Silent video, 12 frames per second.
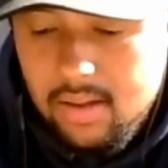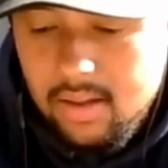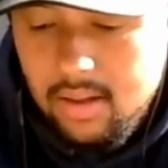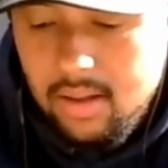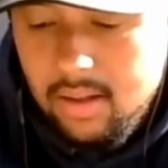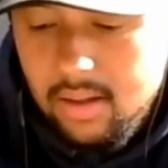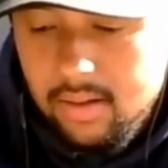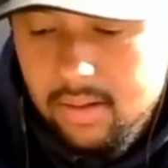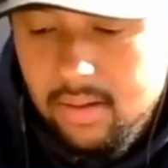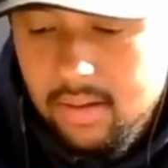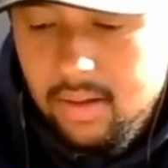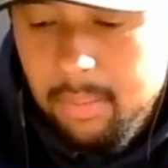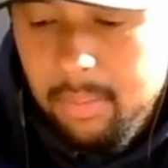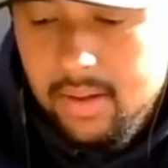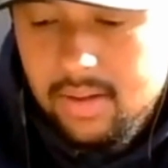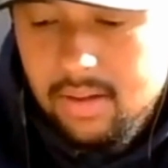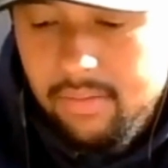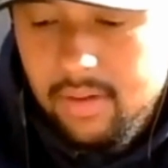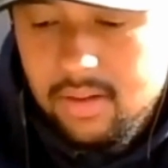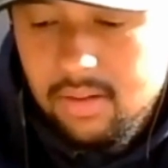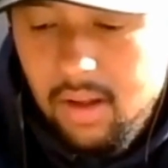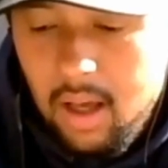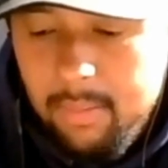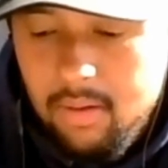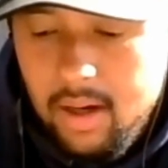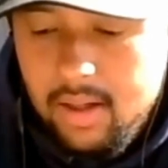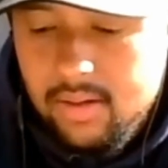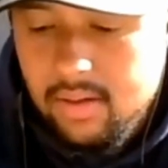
the best defensive lineman, right?